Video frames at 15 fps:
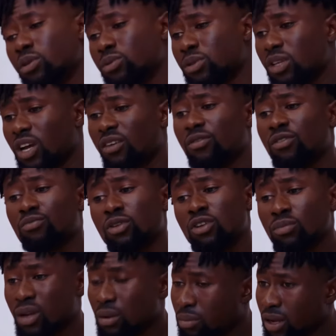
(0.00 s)
babe, see, I've
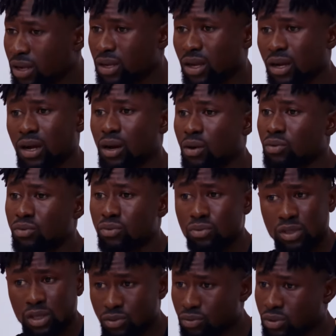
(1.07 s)
made up my mind that I want
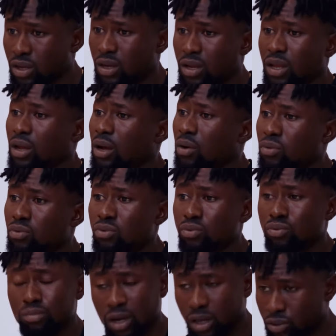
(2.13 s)
to settle down, like, I want
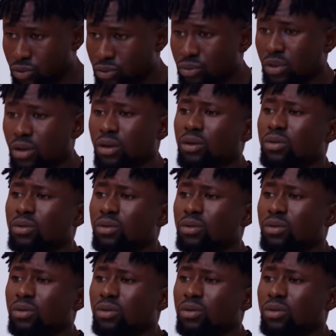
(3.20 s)
to marry you.